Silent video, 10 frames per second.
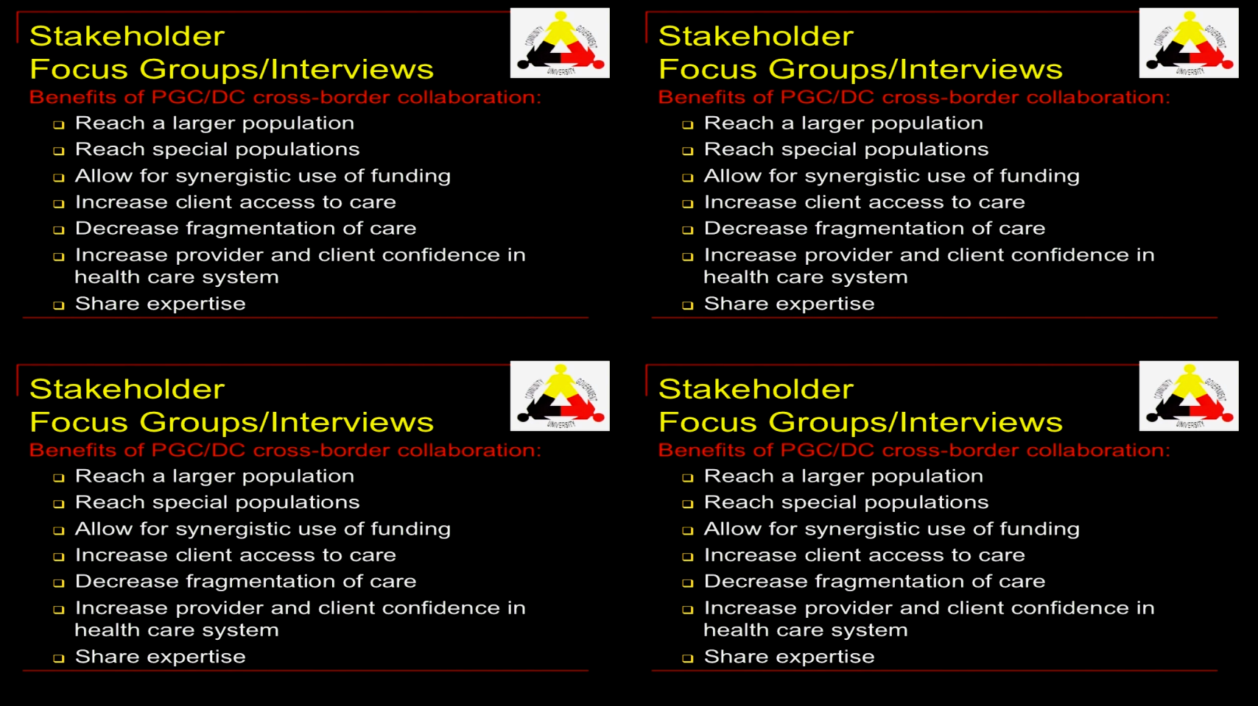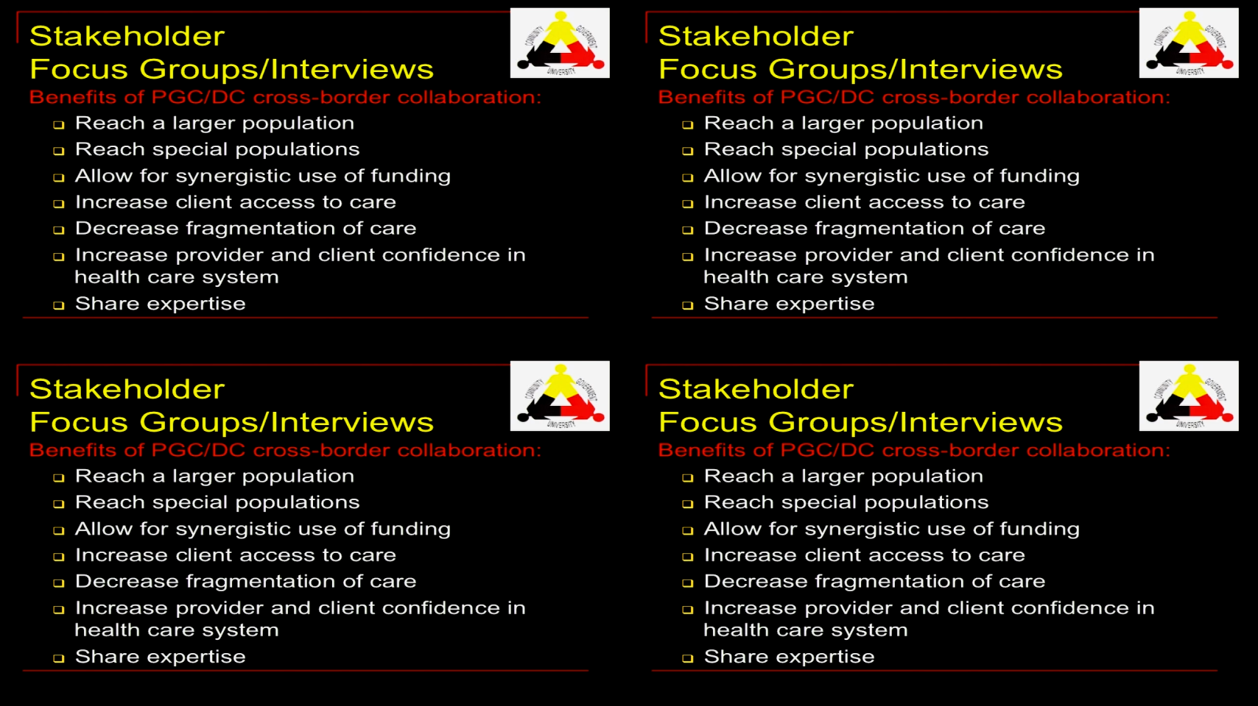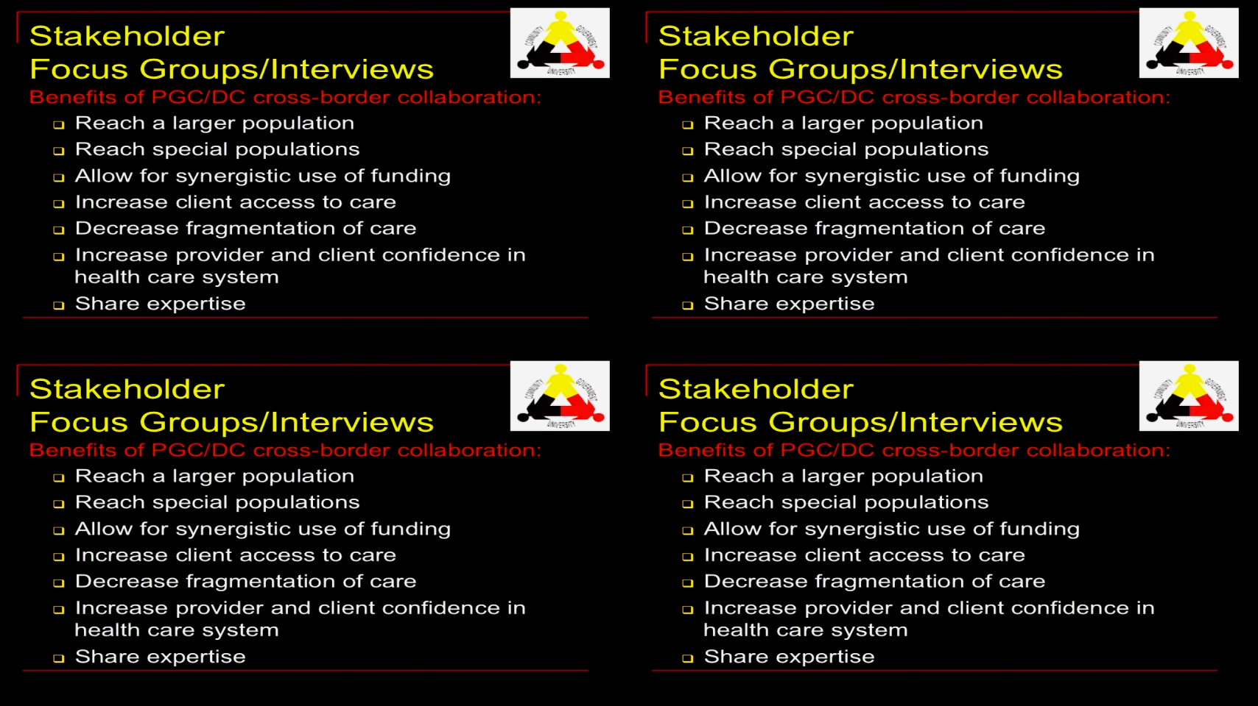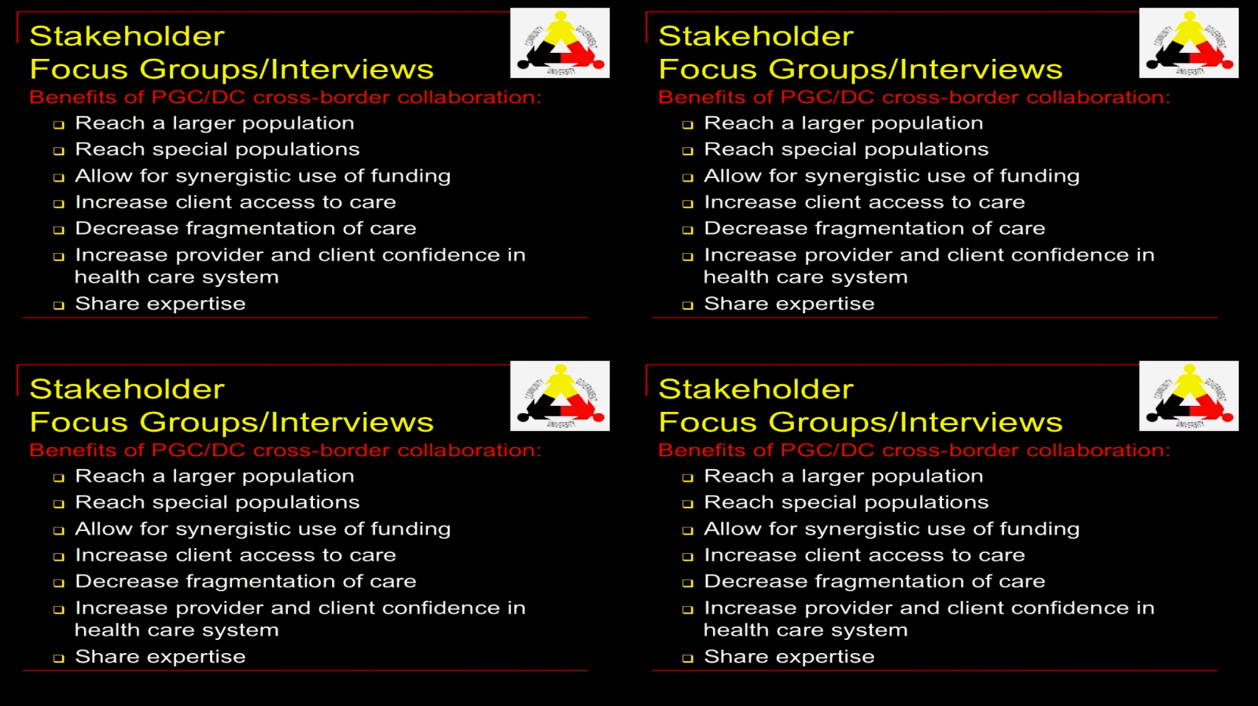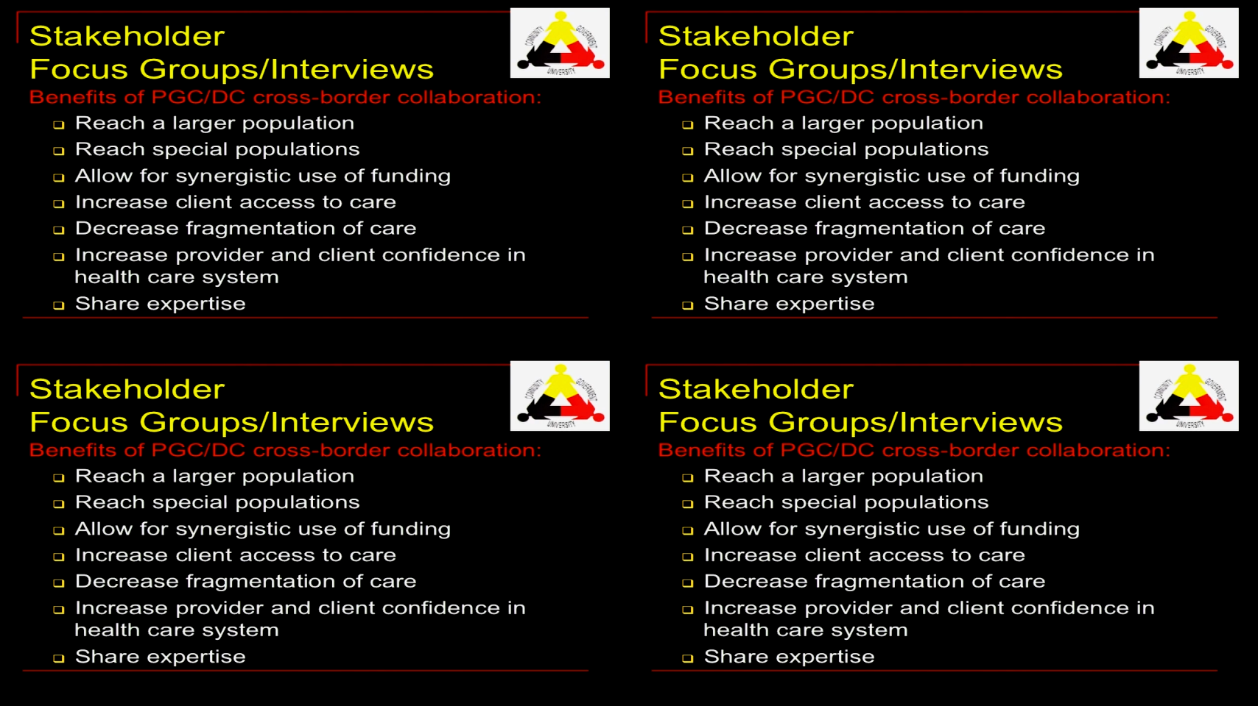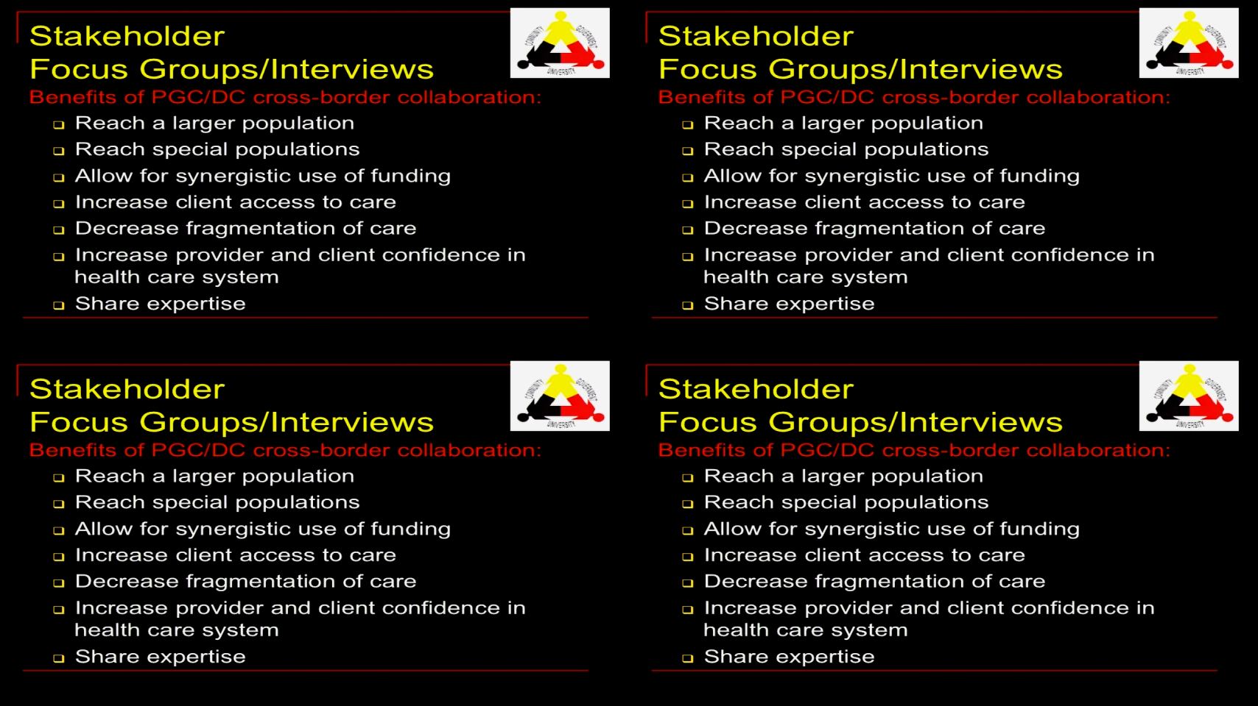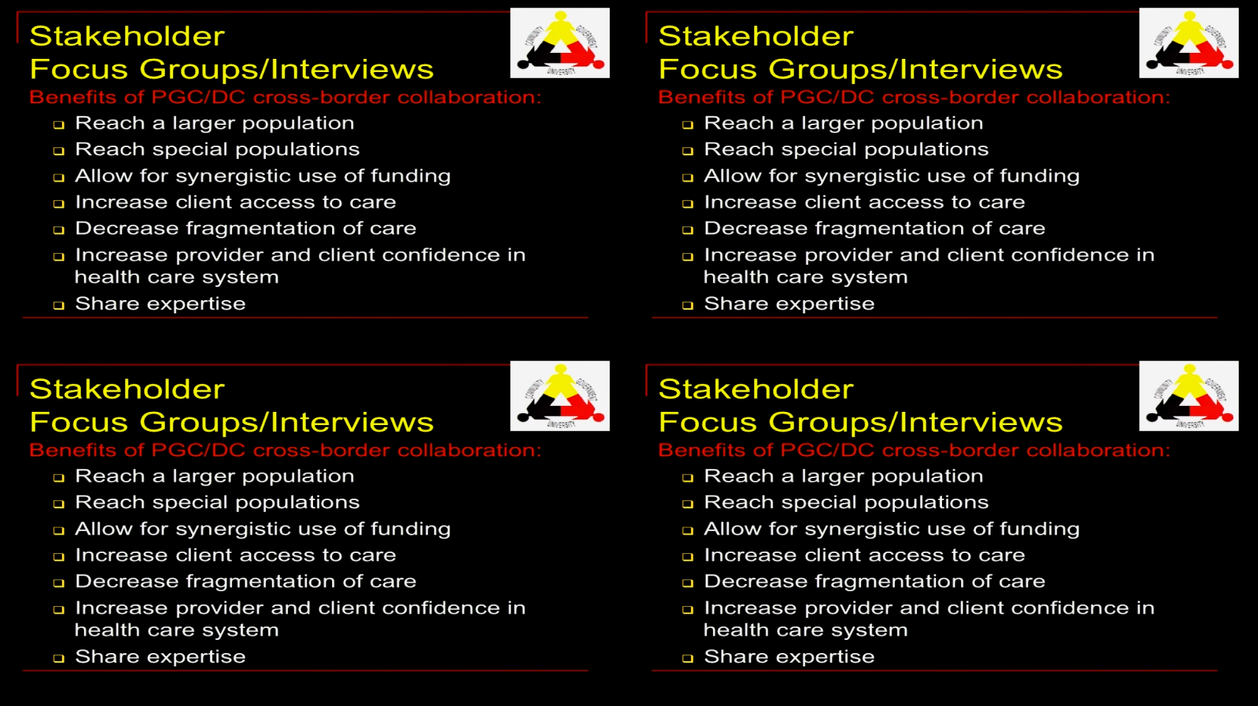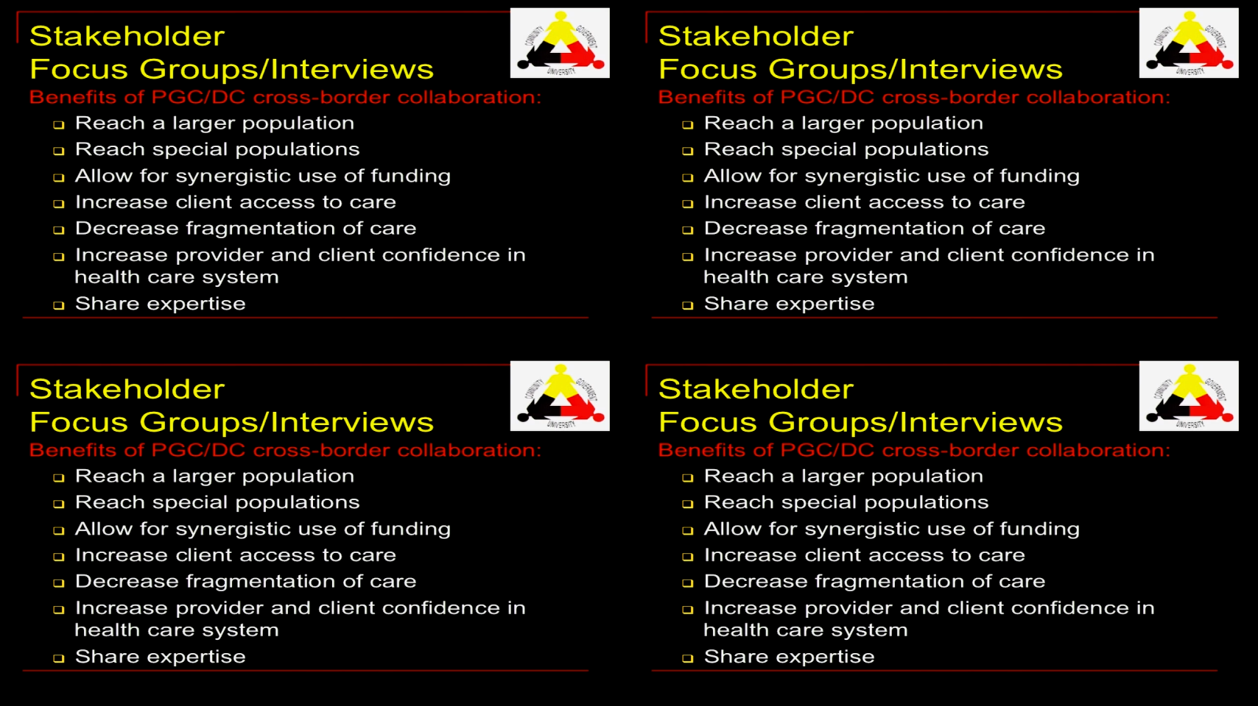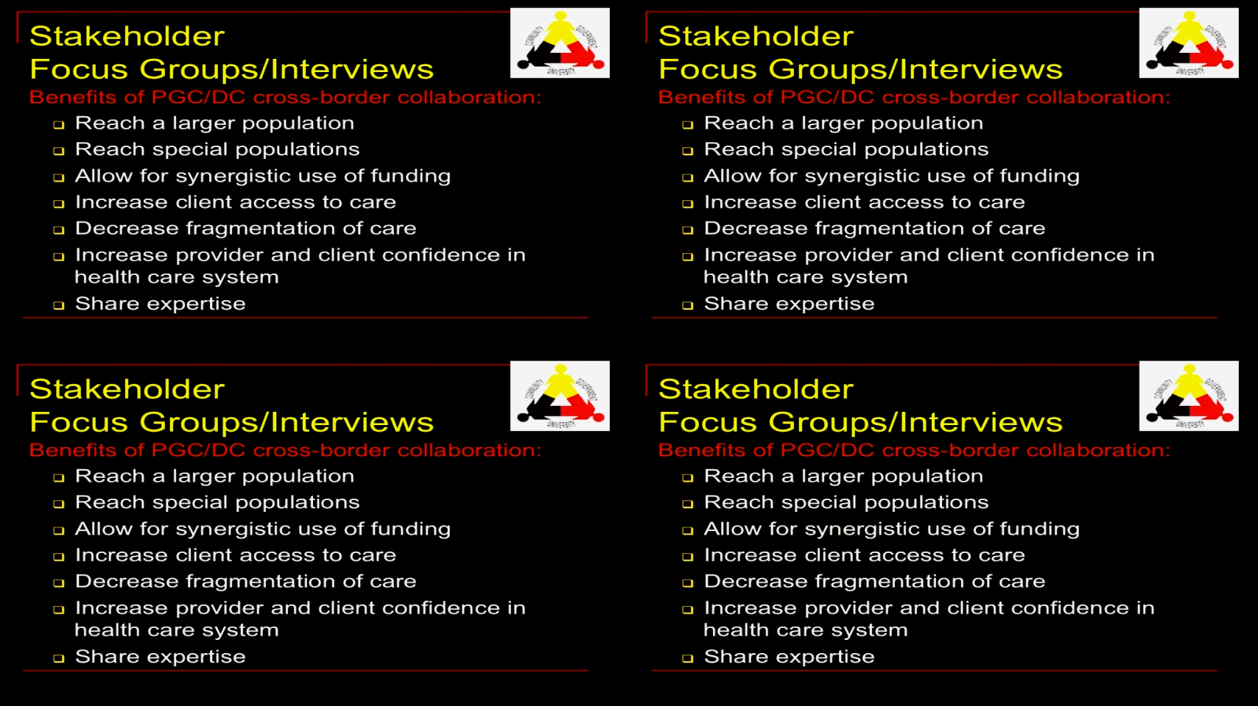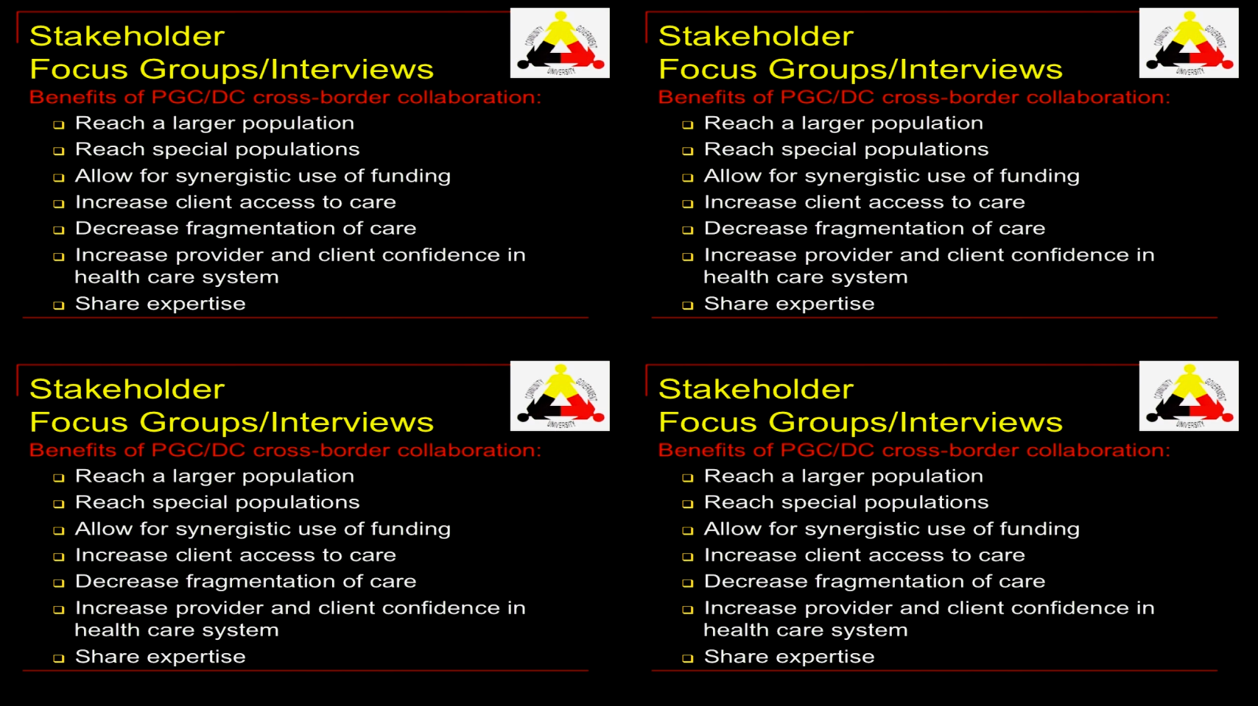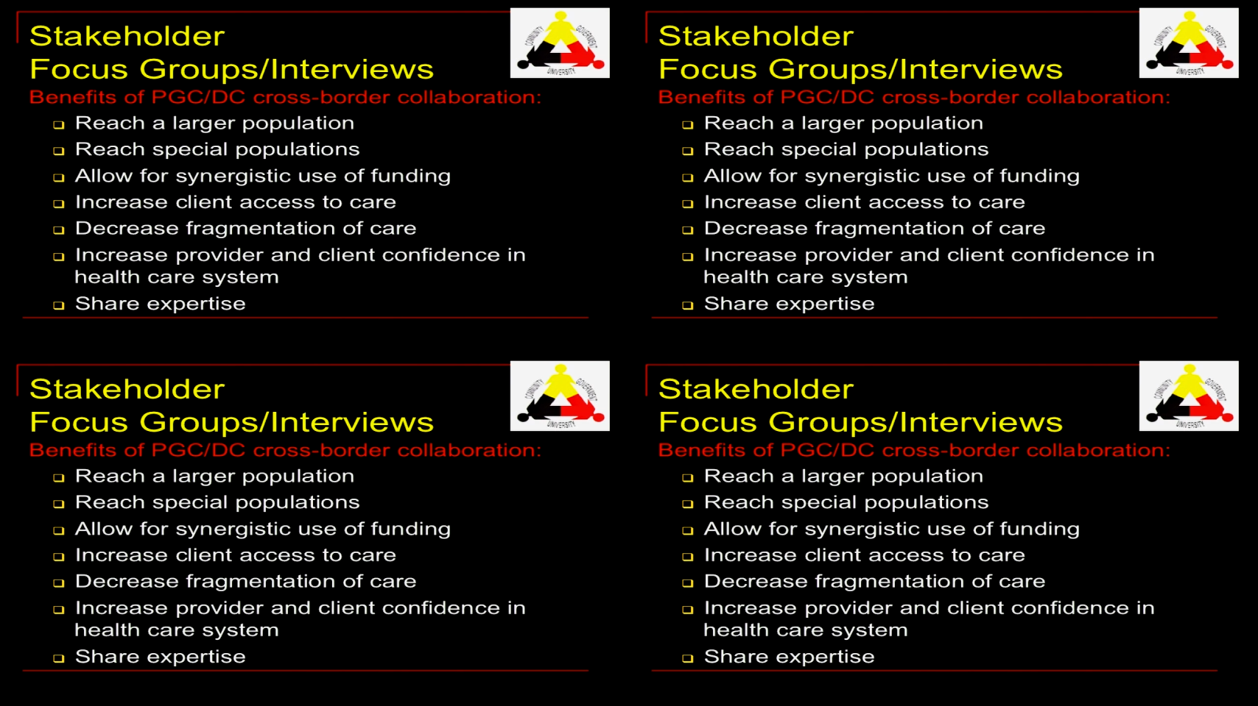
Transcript: [unreadable: no face in view]